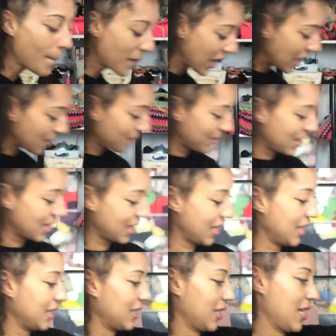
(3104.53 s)
maybe
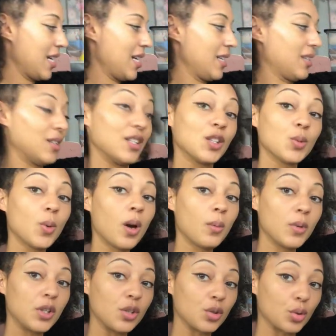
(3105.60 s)
it is this one,
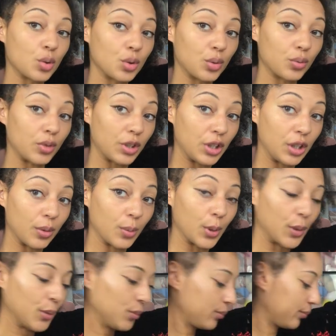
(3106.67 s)
which is called
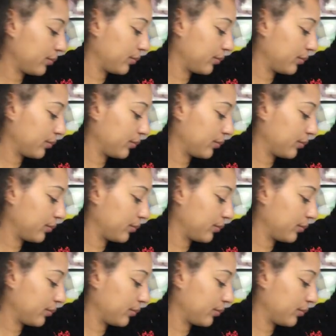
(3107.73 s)
Renewal.